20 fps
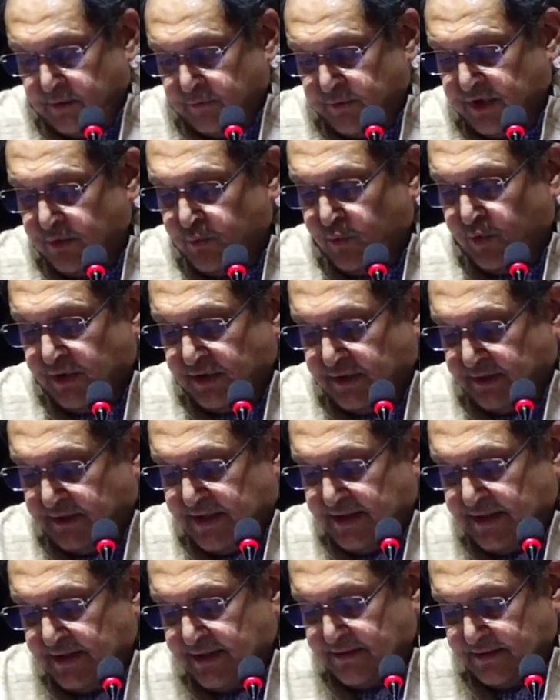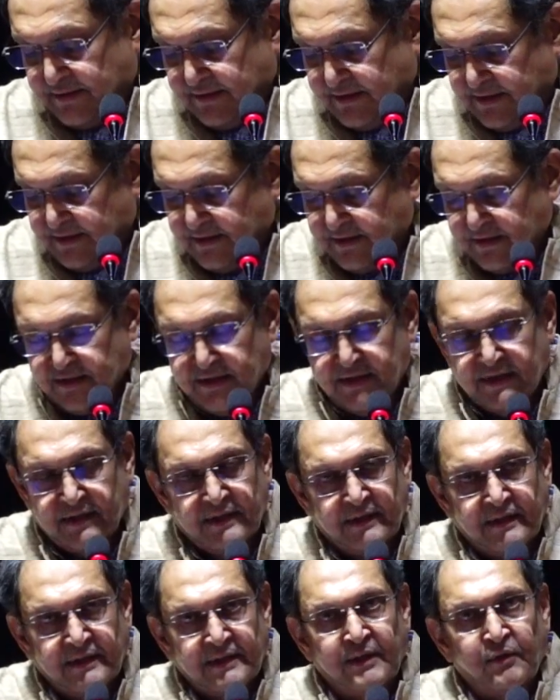But what here,
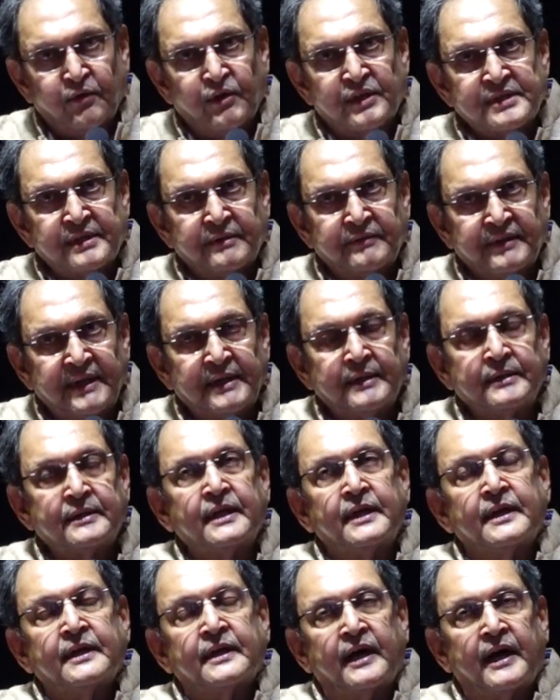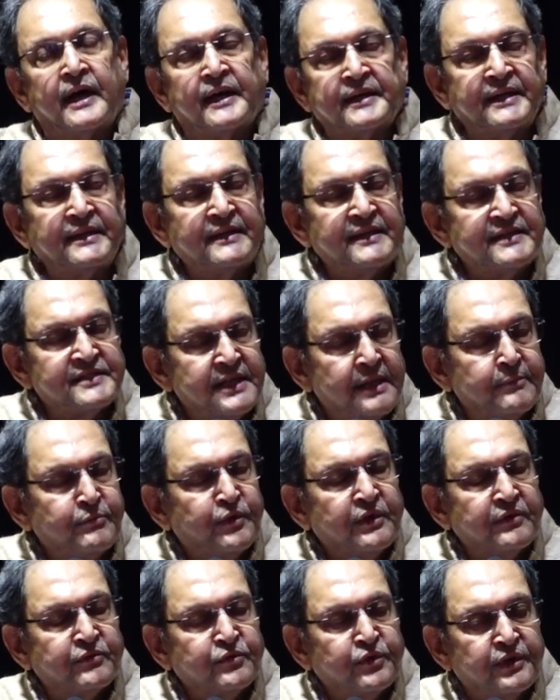there was a very ardent
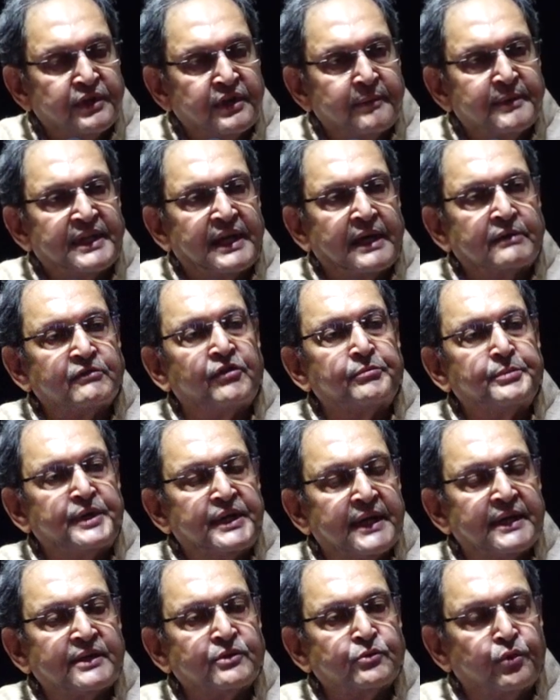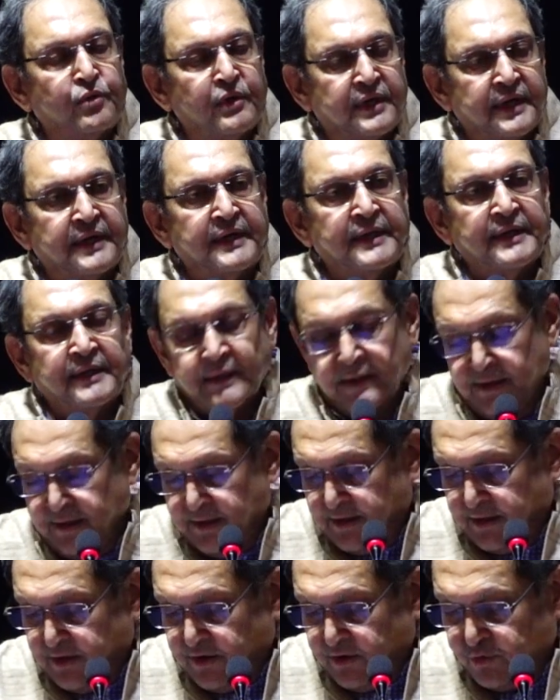disciple of Gurudev by the name of B.R. Kulkarni,
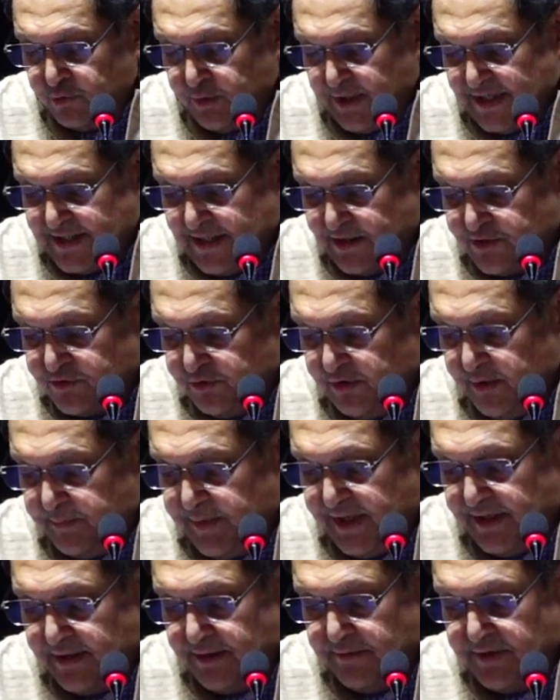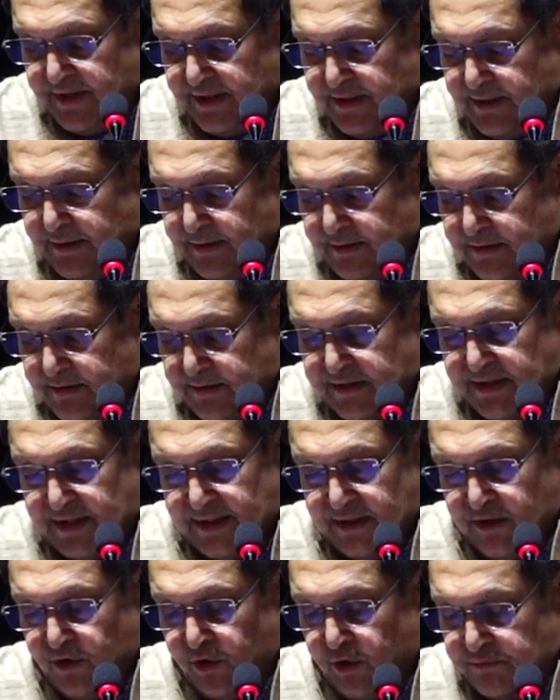who has actually made a very
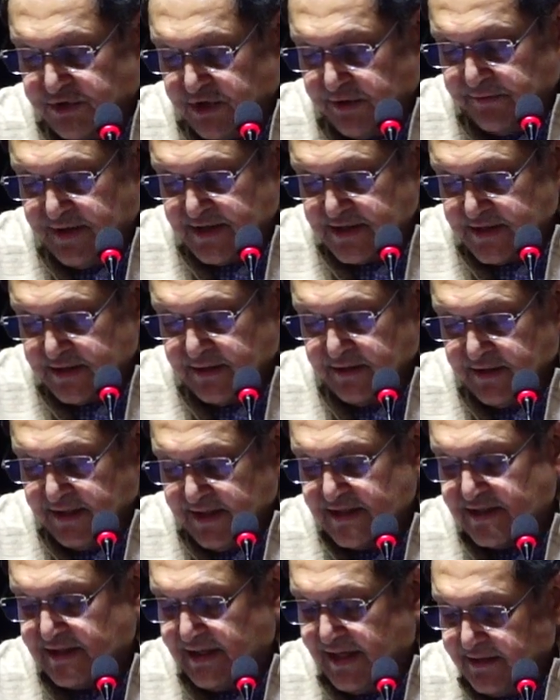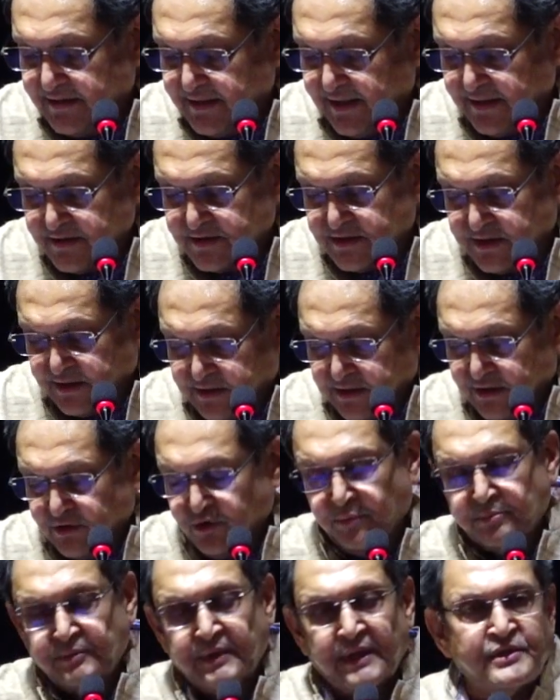critical observation. He is saying that
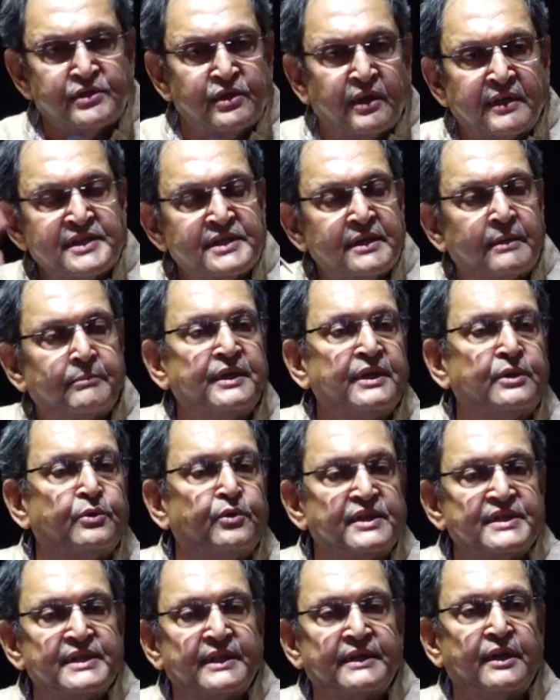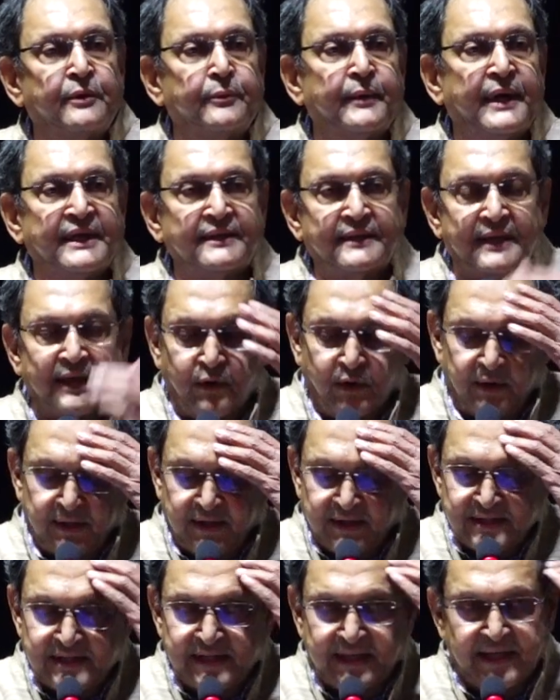Chitragupta is not somebody who is a divine
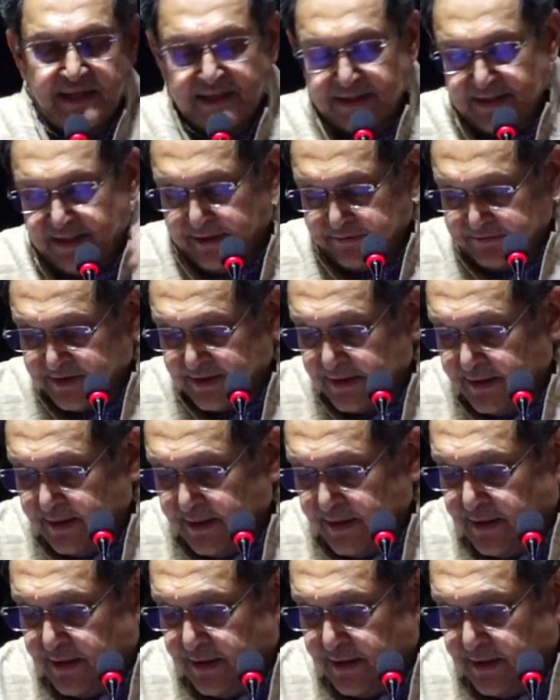recorder sitting in the heaven.